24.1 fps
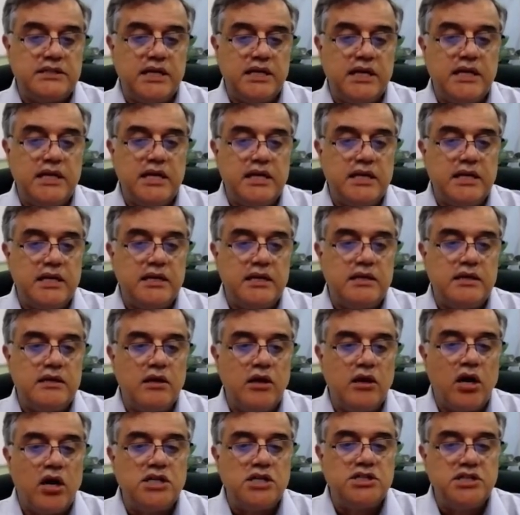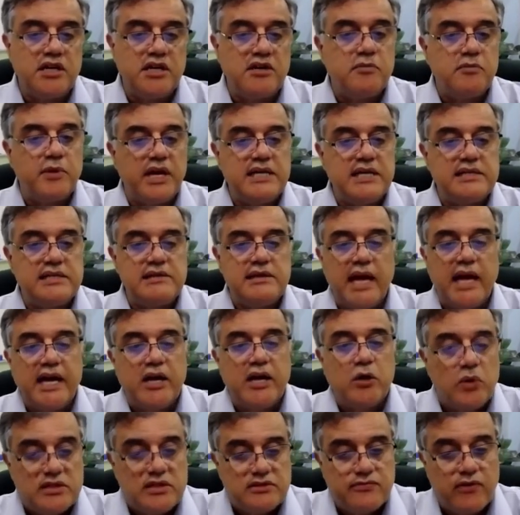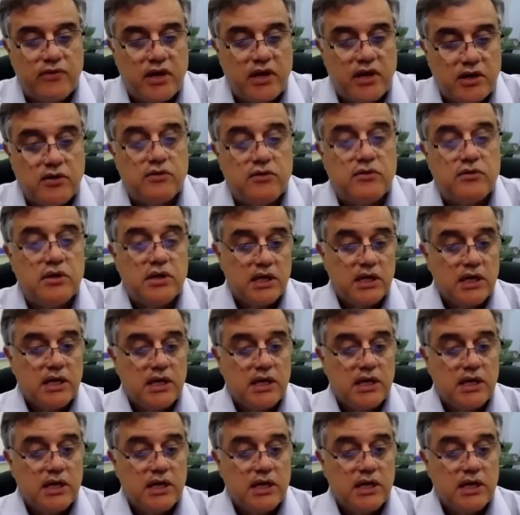that in a large enterprise like Wells Fargo,